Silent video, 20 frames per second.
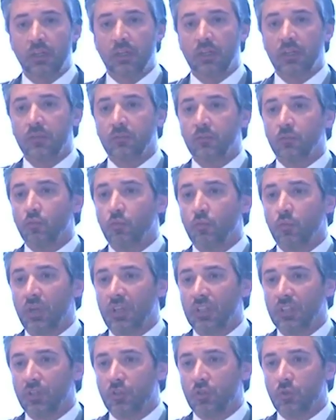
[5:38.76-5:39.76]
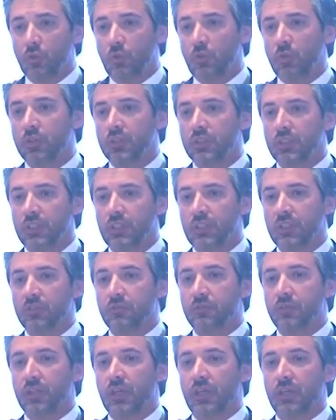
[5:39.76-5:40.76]
and the tools
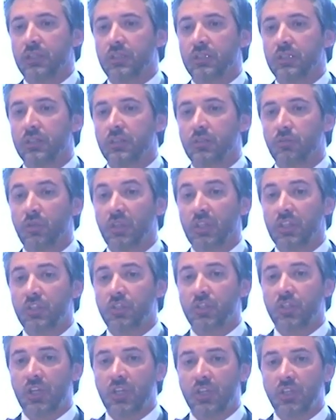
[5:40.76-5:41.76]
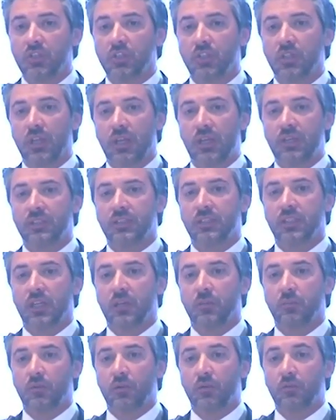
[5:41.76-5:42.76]
needed for that really changed the
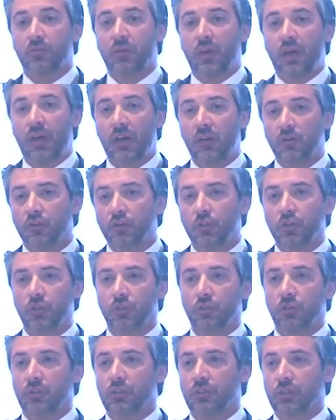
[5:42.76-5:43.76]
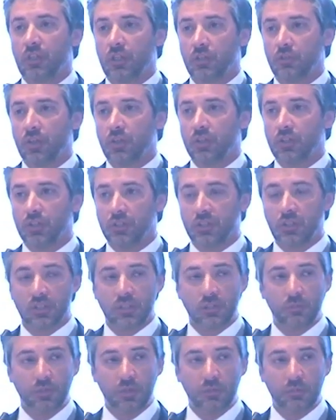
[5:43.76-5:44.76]
landscape of how should the education
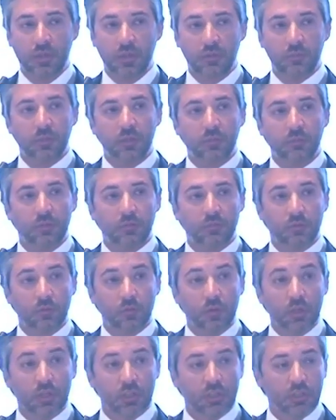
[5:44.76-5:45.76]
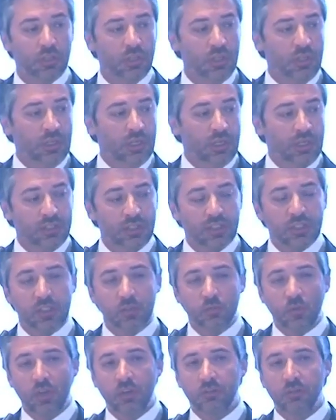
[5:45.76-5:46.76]
system prepare people for work. And this
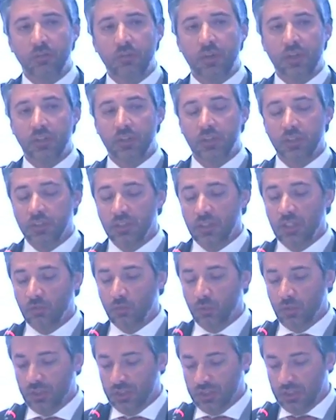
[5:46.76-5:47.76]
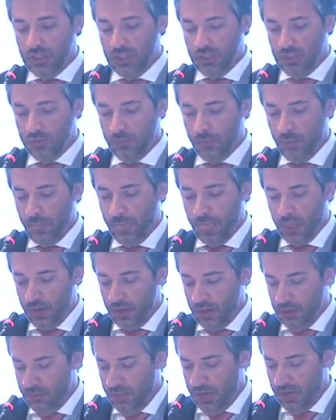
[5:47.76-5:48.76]
is one of the factors that we're seeing
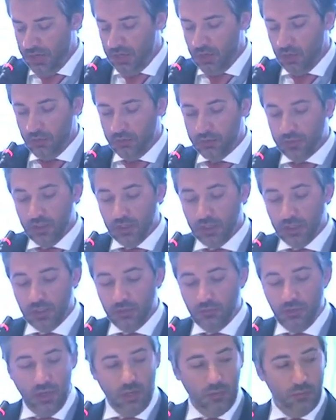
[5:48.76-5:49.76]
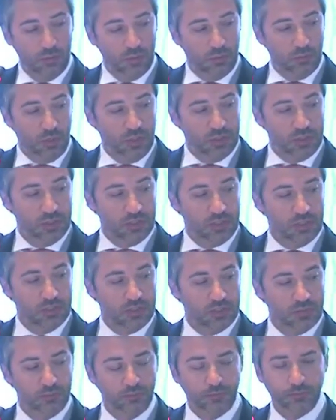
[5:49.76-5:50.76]
in many of the development
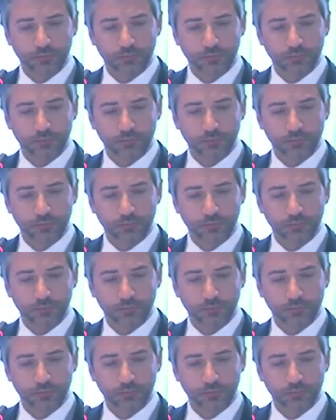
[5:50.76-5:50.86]
processes.